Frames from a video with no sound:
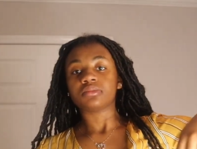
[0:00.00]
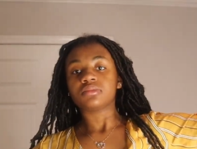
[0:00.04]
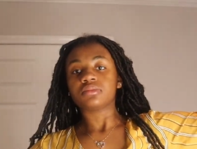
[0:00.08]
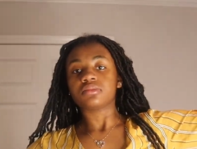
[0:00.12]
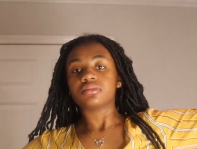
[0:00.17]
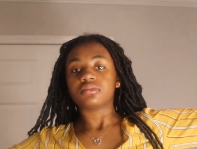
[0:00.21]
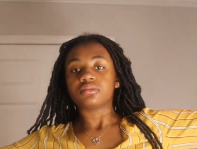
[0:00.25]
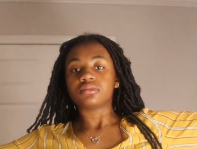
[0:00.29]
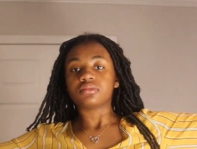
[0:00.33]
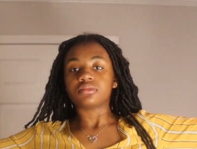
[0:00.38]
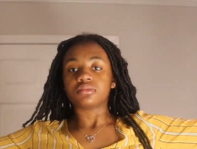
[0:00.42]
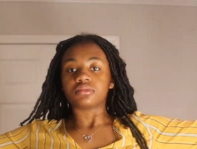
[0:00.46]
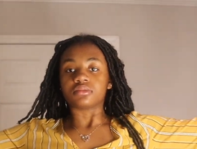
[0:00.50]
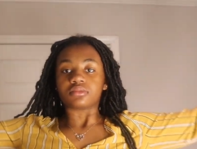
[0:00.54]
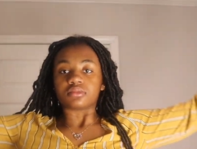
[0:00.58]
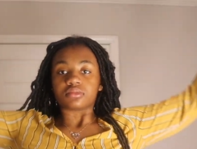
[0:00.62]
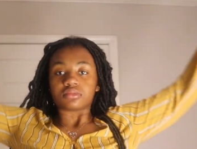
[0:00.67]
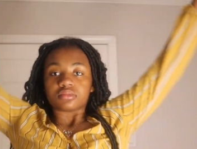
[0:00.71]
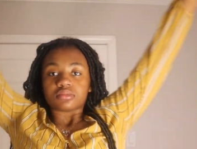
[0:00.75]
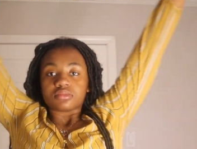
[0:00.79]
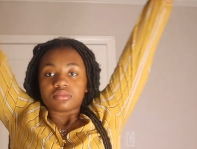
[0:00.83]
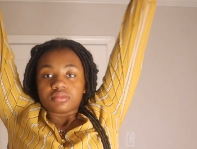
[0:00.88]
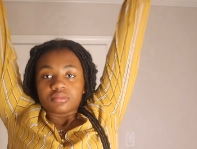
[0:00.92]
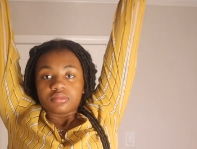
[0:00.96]

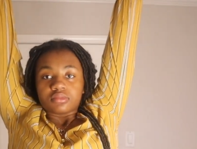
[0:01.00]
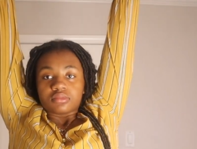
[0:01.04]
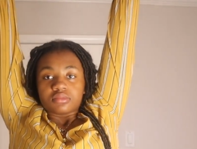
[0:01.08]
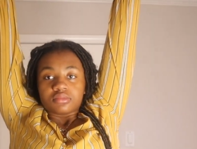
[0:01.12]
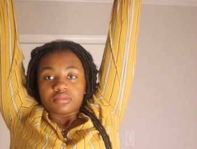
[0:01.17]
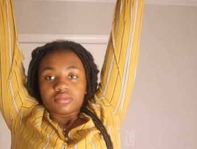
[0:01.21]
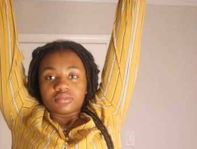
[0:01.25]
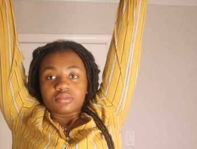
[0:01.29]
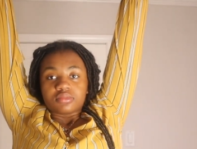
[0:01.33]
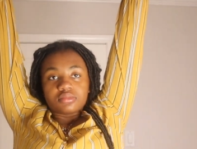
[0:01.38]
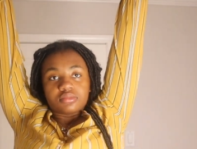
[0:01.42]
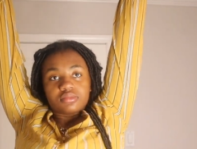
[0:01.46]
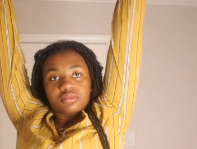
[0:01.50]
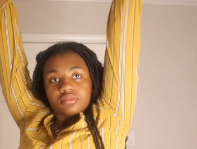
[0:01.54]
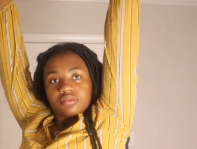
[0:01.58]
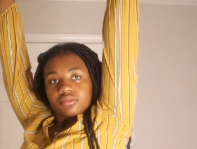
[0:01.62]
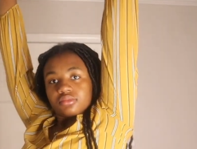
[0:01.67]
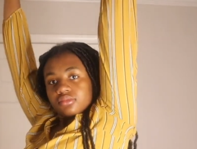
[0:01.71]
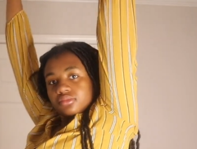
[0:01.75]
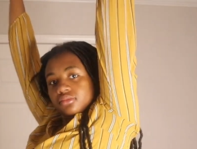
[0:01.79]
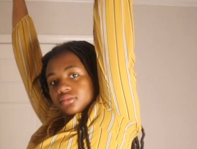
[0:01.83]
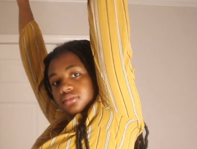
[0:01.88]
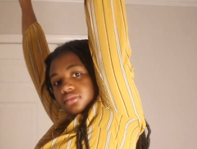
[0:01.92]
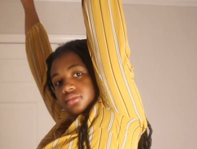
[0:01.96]

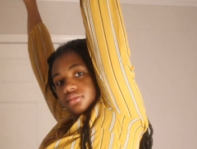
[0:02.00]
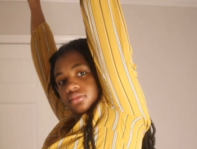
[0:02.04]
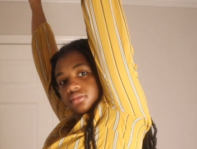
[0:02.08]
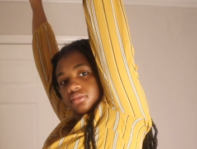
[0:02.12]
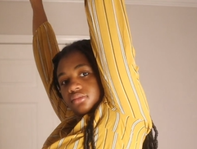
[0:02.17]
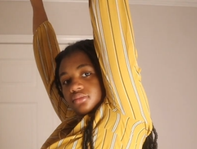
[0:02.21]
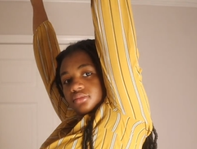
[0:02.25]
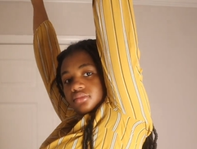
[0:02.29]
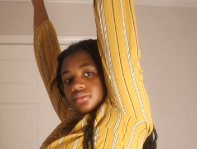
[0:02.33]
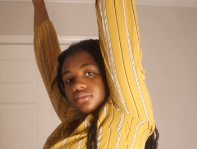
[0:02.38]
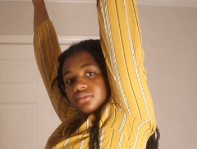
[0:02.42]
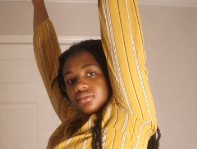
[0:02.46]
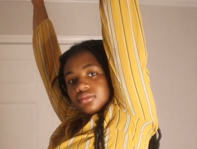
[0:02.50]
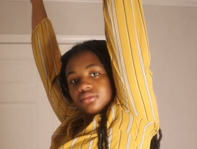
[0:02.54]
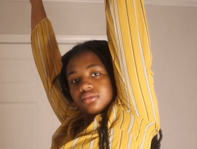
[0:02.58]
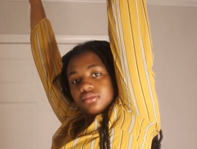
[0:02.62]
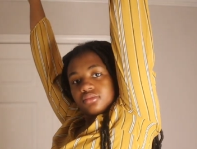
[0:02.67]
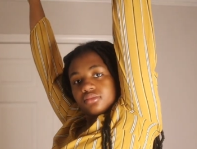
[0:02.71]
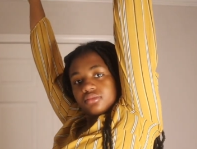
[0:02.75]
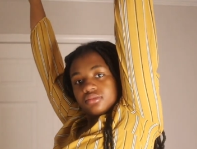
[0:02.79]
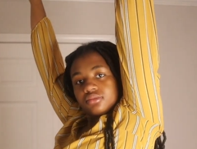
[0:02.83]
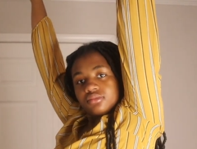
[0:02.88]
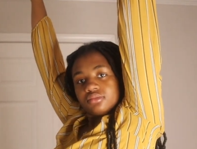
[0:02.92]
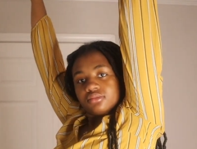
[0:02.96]

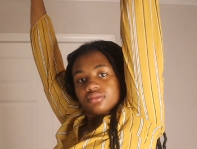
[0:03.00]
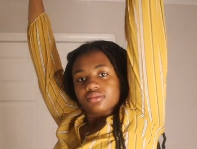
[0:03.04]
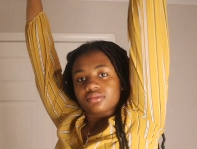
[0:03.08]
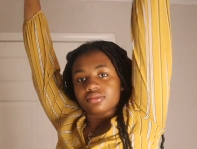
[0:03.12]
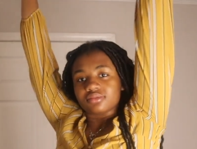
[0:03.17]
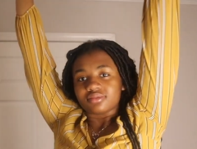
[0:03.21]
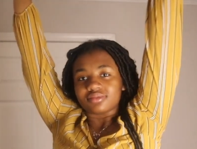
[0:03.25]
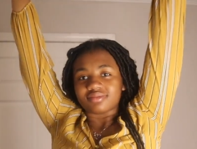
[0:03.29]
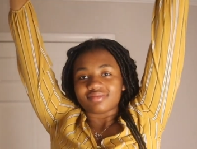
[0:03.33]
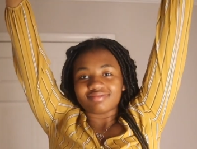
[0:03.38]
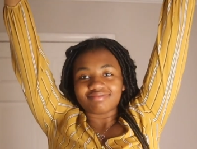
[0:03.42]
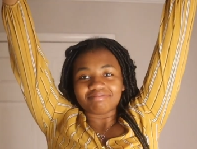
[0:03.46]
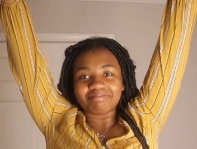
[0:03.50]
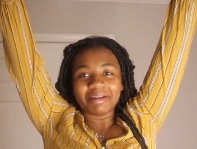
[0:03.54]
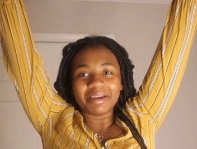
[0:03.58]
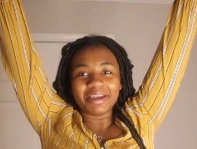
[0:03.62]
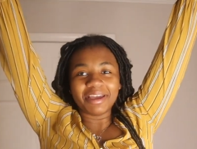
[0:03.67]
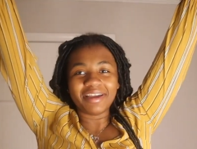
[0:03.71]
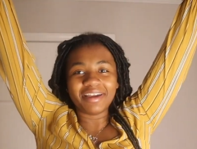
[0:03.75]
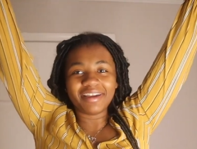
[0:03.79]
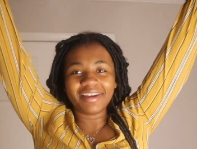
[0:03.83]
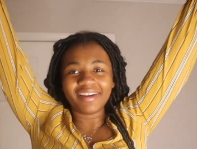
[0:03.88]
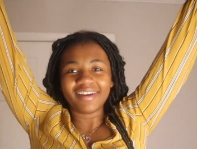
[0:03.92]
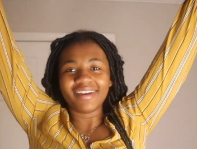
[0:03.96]

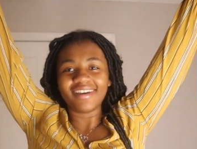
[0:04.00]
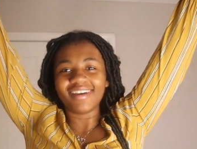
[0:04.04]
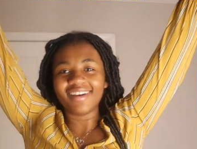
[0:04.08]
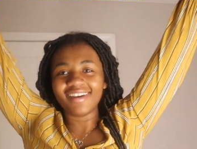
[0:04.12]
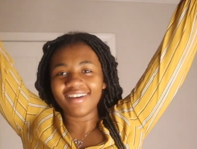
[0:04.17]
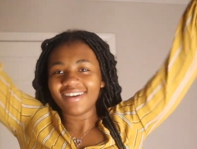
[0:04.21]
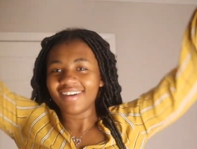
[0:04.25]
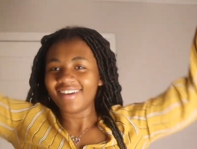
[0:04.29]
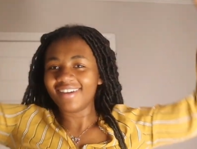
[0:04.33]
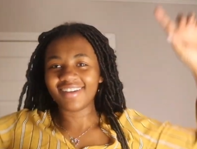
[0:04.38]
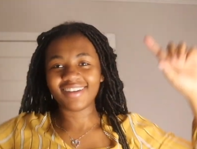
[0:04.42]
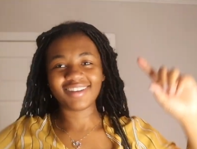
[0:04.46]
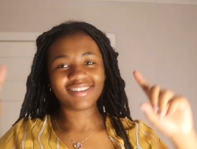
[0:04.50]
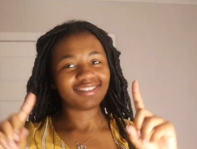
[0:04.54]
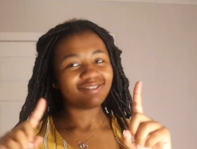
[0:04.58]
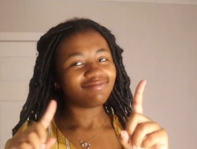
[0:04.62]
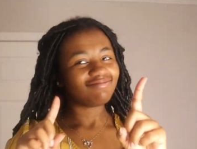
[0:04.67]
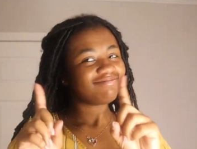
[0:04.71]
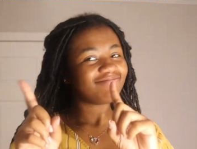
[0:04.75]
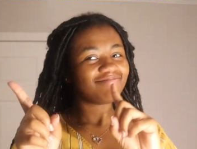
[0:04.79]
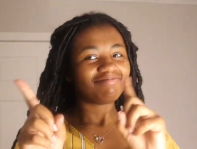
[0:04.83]
(no one is talking)